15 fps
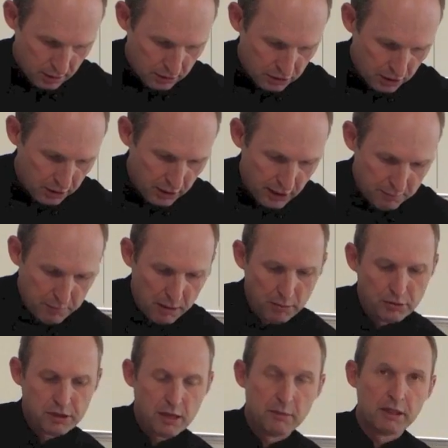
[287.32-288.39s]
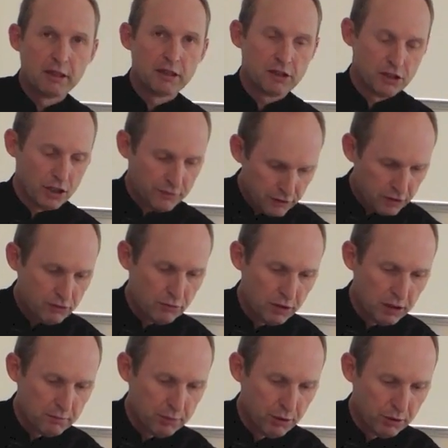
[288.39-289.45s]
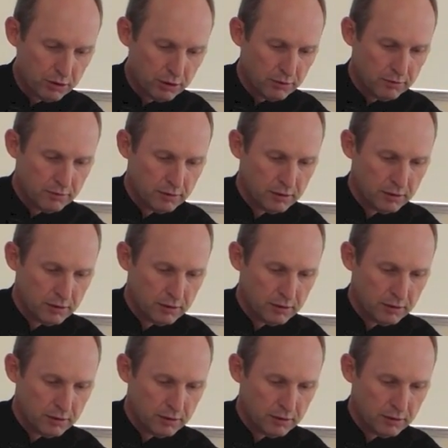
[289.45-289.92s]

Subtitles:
You can see the air bubbles coming to the surface. Really important